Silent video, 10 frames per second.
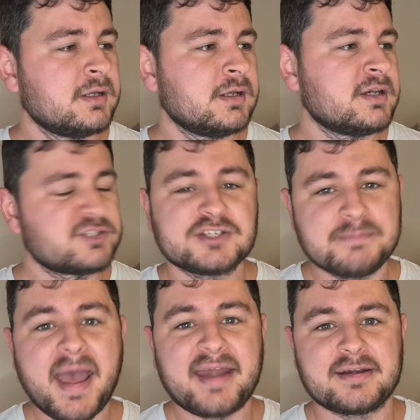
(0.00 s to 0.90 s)
It's just
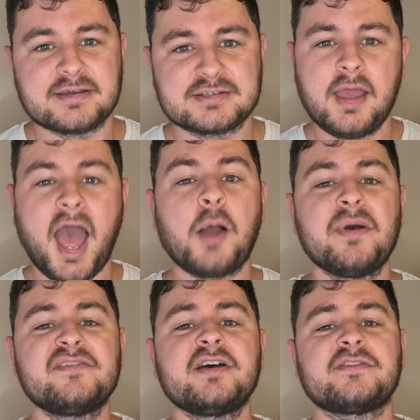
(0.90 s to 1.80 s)
madness.
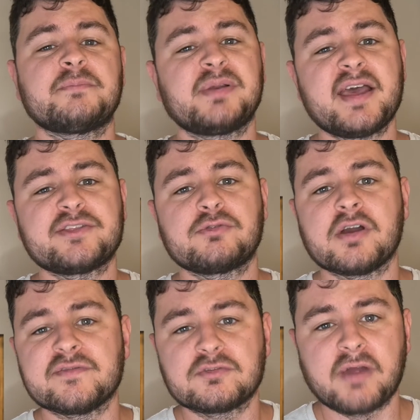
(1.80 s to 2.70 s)
However, the
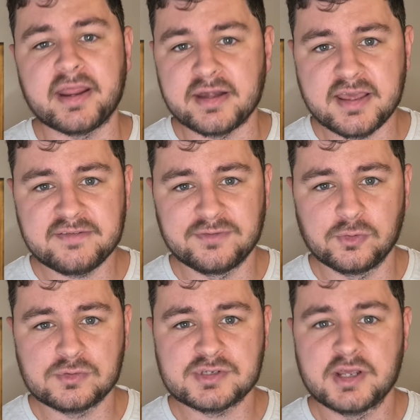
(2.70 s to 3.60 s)
plethora of great near
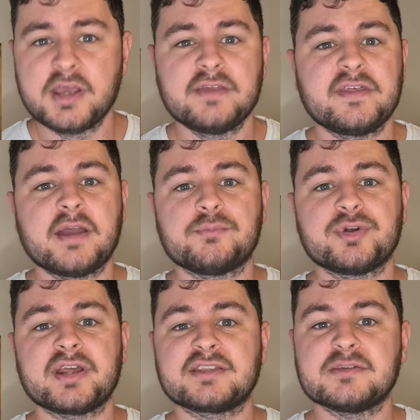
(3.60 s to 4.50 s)
falls, the
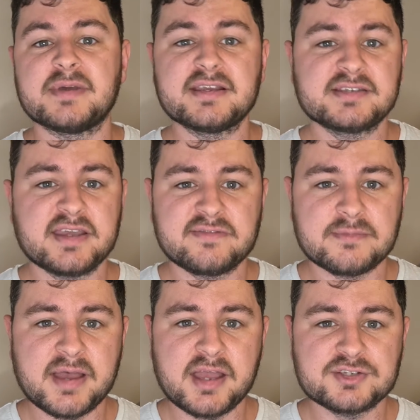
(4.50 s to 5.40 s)
unpredictability of the
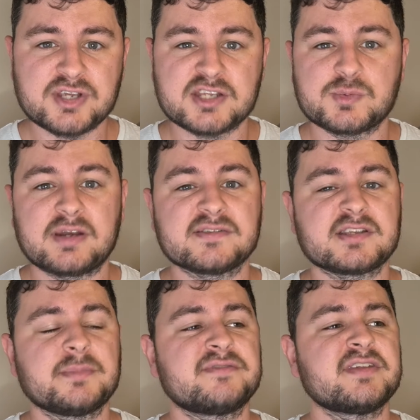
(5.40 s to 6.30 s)
match, as well as
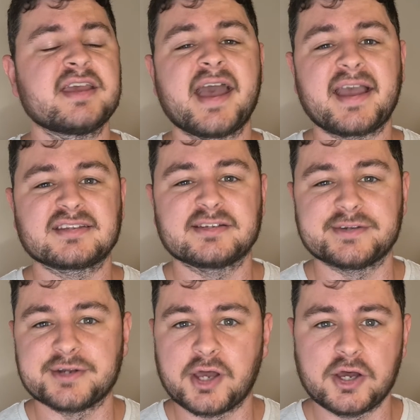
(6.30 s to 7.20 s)
some of the
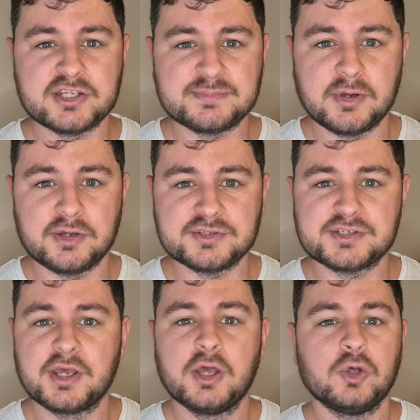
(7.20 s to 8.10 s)
excellent high
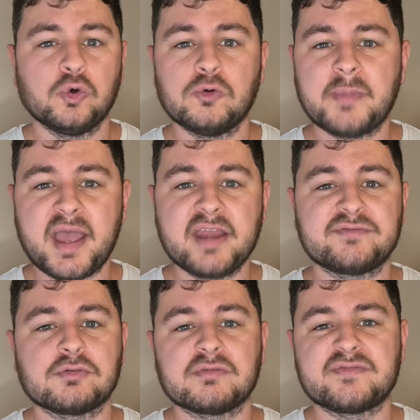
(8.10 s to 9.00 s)
spots, all made
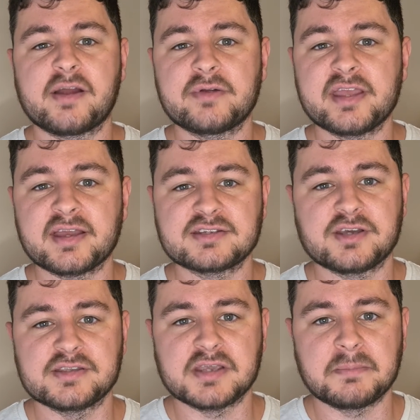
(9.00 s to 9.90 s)
for a very
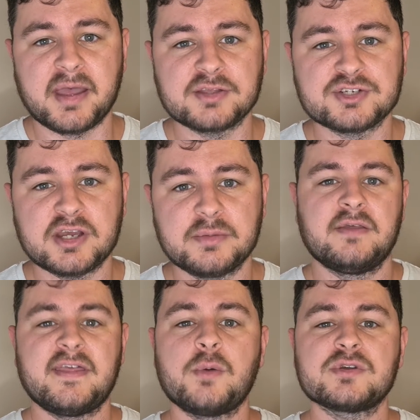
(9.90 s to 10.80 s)
exciting matchup.
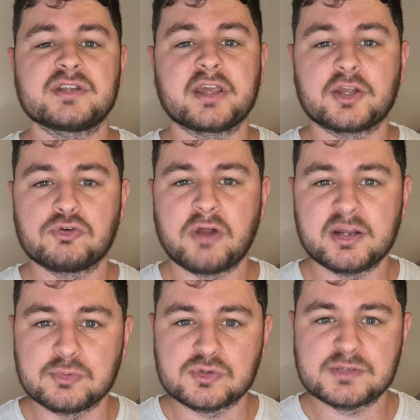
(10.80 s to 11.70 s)
There was an
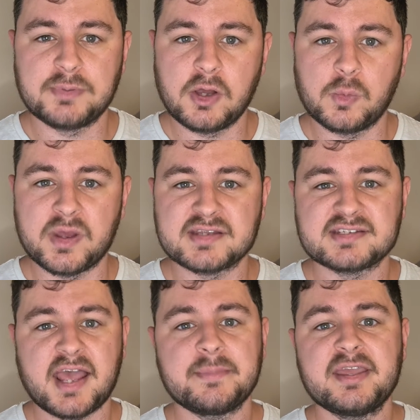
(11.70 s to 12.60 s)
incredible spot where
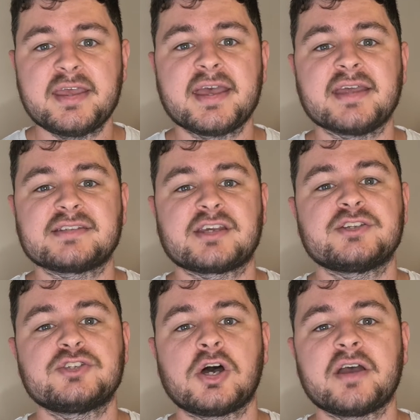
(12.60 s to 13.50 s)
Sammy hits a
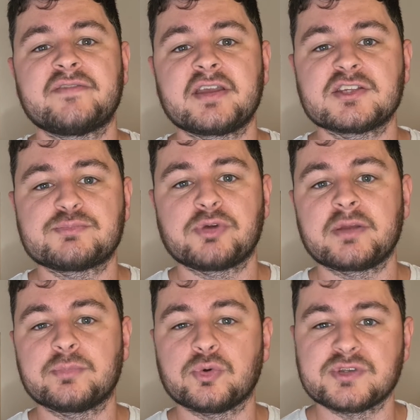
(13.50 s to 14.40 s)
diving
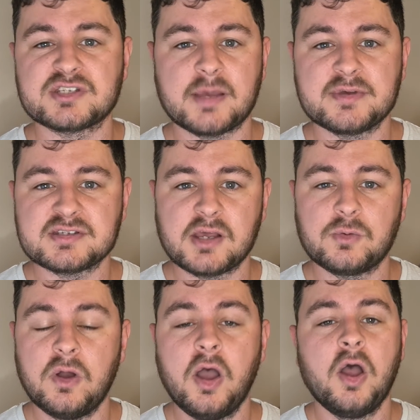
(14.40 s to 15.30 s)
springboard
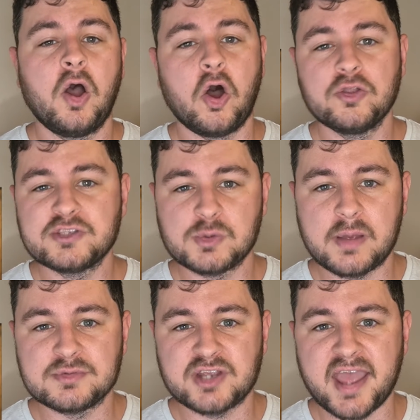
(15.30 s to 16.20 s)
somersault onto
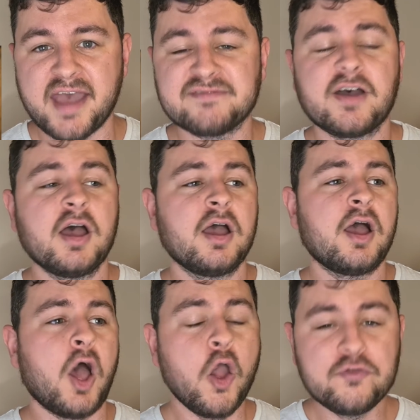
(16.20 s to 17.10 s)
MJF
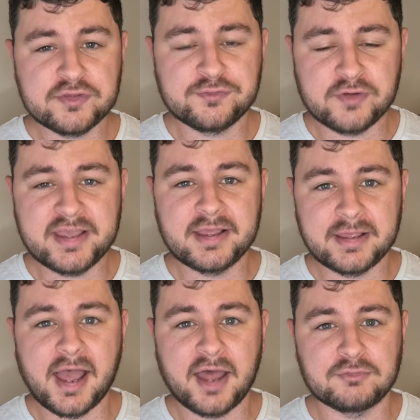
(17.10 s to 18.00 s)
over the freaking
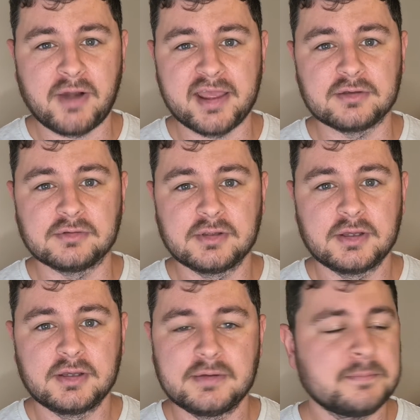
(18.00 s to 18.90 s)
guardrail.
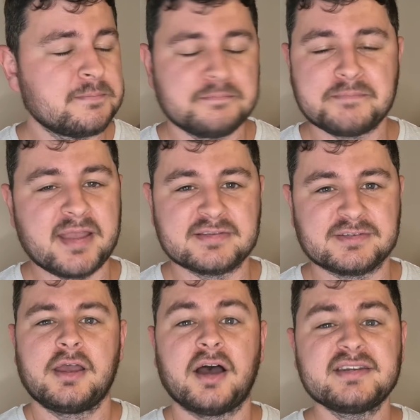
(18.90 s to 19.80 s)

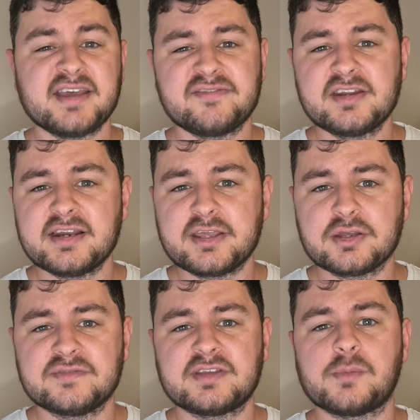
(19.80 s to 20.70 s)
Mental. I definitely
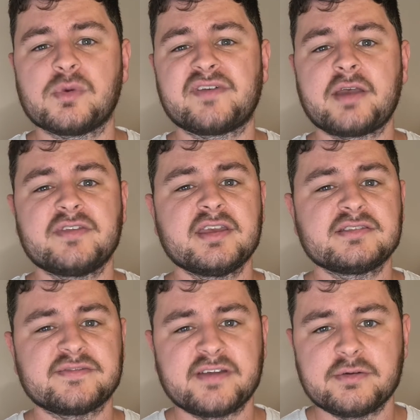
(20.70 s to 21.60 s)
could have done without the
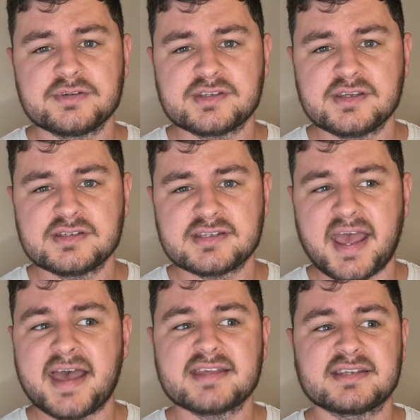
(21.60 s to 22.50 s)
interferences,
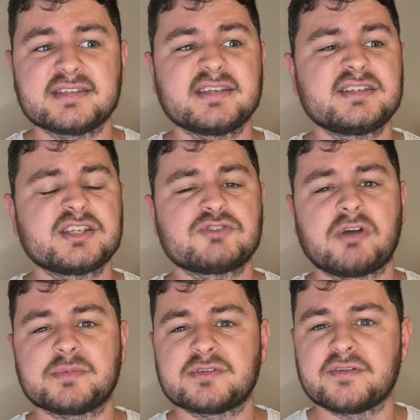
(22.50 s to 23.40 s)
as it did
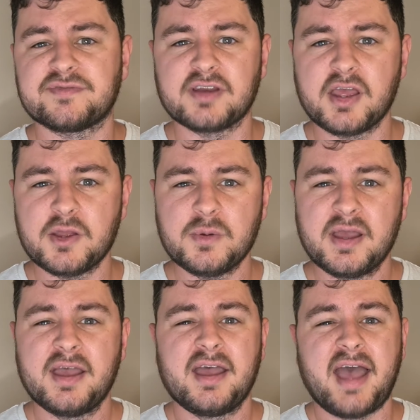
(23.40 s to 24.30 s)
disrupt the flow,
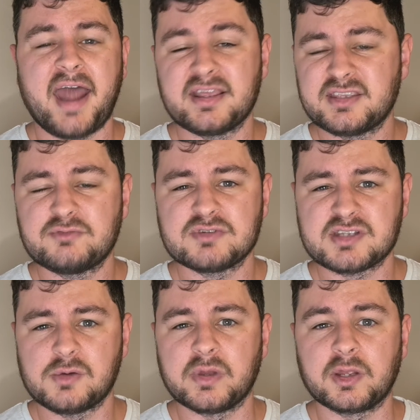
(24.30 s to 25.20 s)
and it did
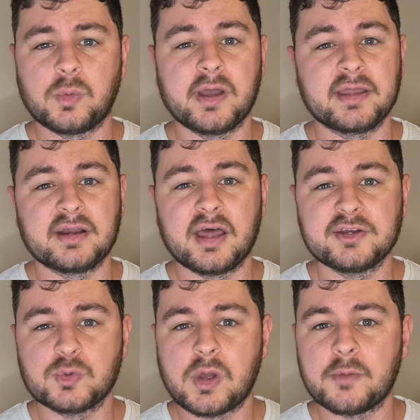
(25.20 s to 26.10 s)
result in quite an
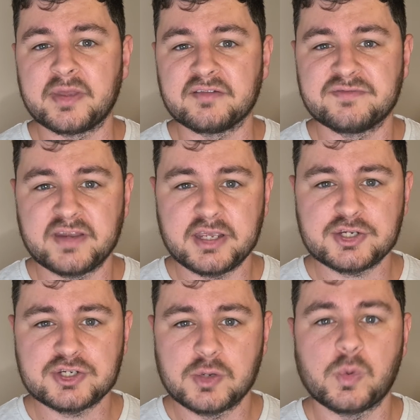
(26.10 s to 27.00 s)
underwhelming
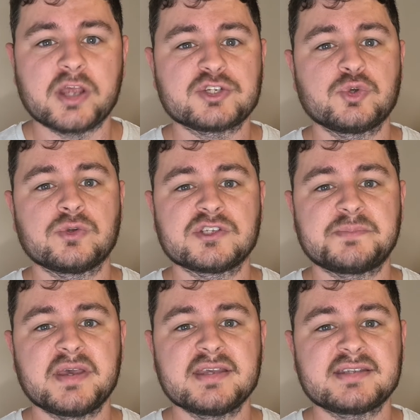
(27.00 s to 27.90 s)
finish where Shawn
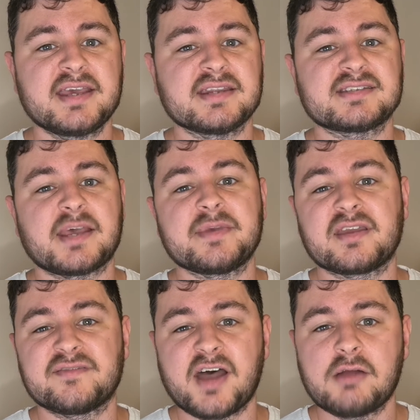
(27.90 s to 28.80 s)
Spears hit Sammy
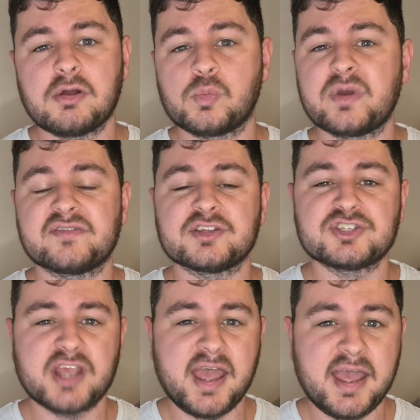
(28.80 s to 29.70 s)
Guevara with a
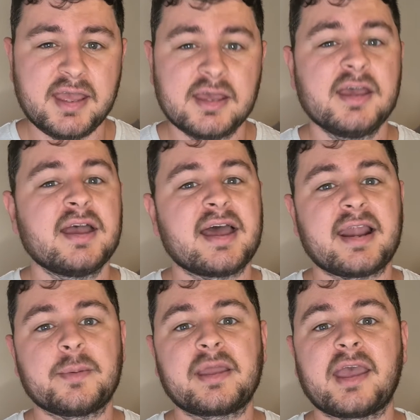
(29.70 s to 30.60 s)
chair,
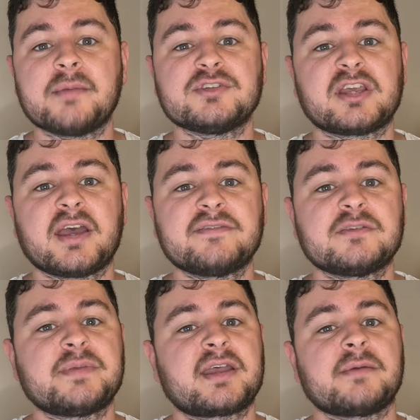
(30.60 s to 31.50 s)
allowing MJF
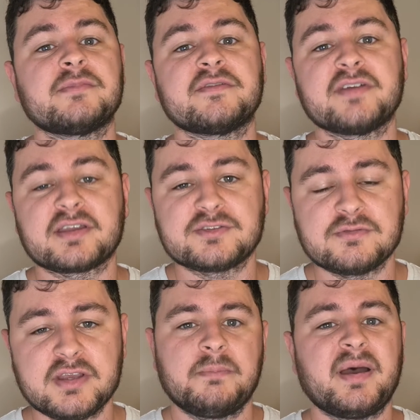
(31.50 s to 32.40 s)
to pick up the
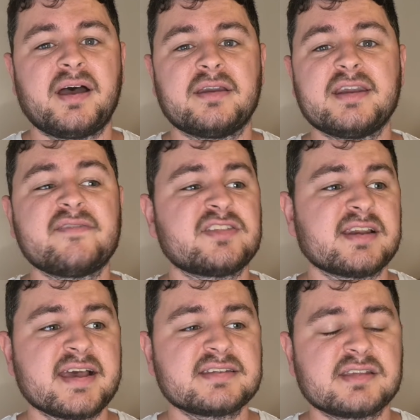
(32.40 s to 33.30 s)
victory. But
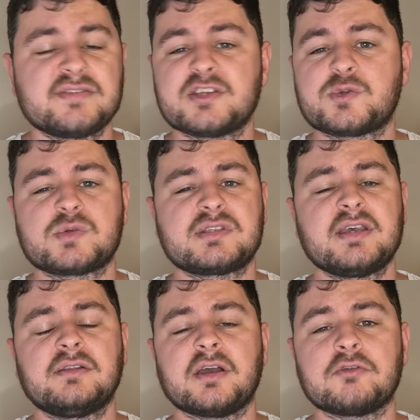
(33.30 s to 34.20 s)
nevertheless, this was
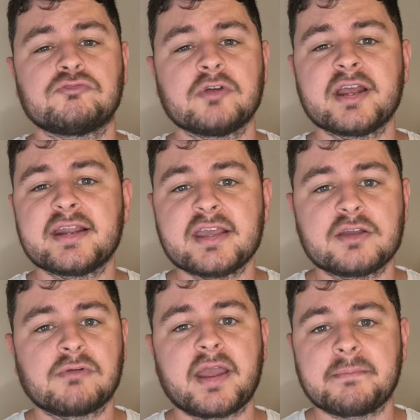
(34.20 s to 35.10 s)
still a really
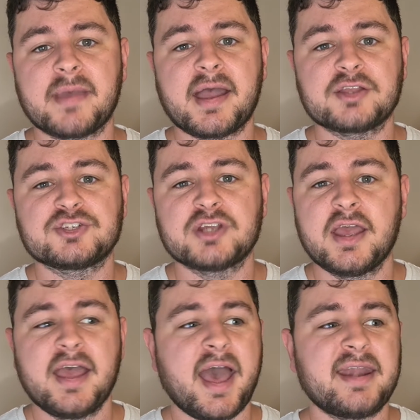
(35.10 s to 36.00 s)
great match,
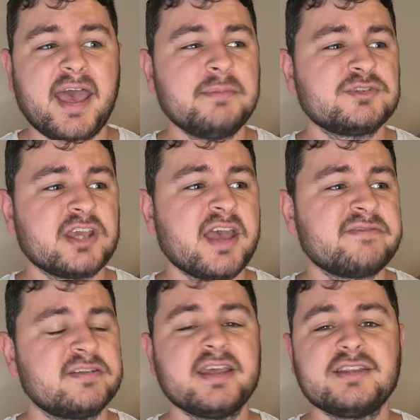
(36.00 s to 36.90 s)
and
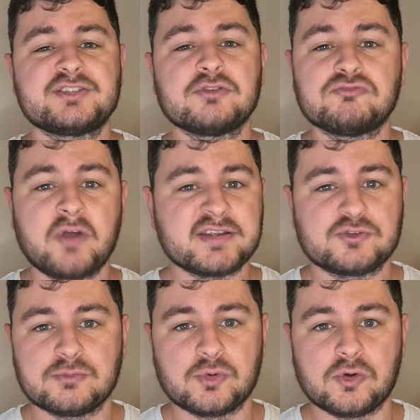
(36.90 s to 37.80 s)
MJF needs to
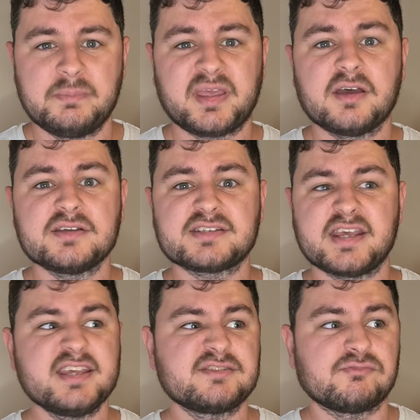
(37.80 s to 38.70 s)
wrestle more because
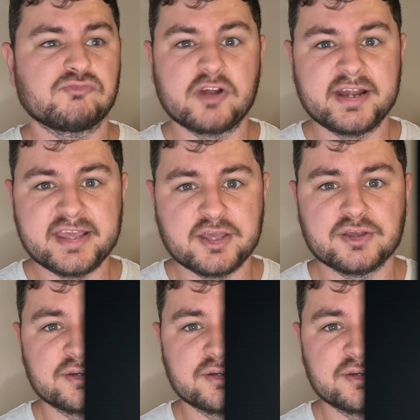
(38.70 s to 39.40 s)
he's really good.